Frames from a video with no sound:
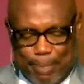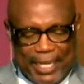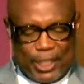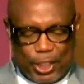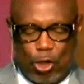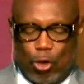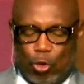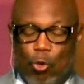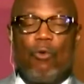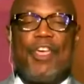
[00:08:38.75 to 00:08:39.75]
based on
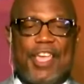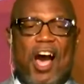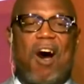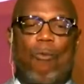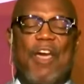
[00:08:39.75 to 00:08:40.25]
who they are,